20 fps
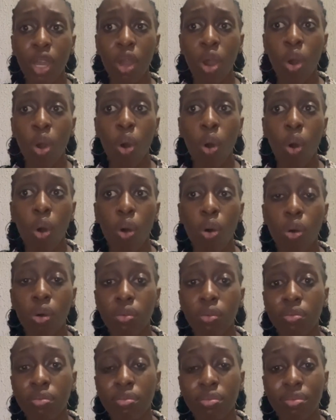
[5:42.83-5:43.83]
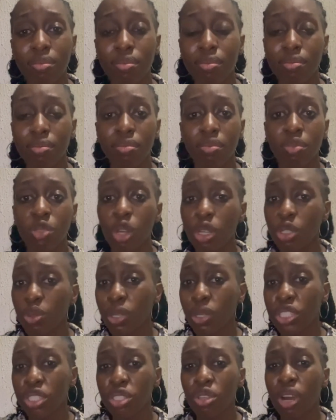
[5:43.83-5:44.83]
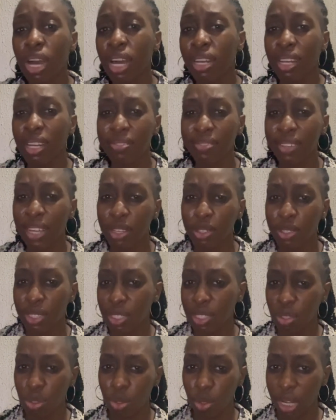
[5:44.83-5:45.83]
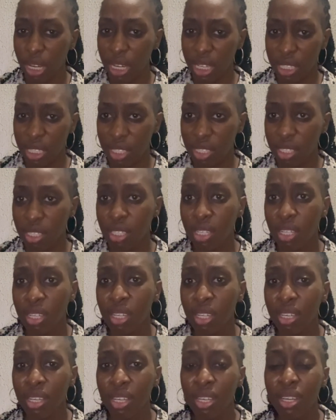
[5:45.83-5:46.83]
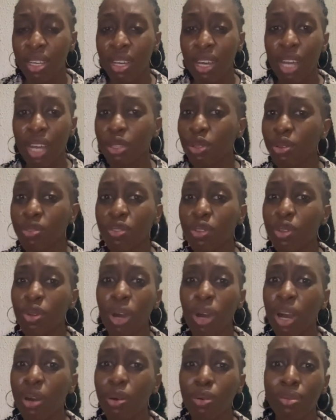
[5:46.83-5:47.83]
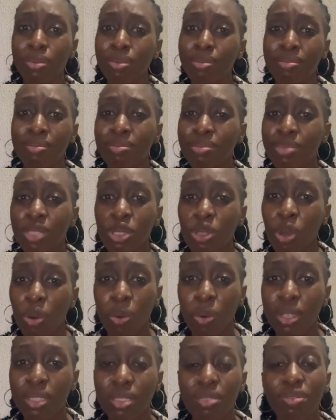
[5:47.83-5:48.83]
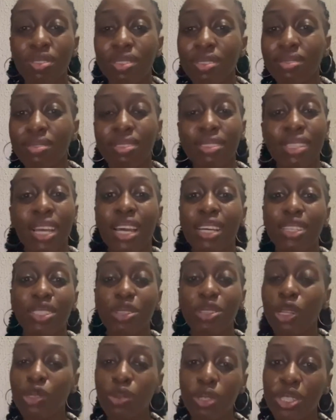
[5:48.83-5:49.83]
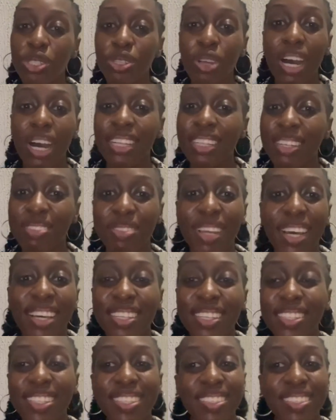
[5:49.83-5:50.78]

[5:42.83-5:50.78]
or not washing your hand after using the toilet. I don't even know how someone even not washing your hand after.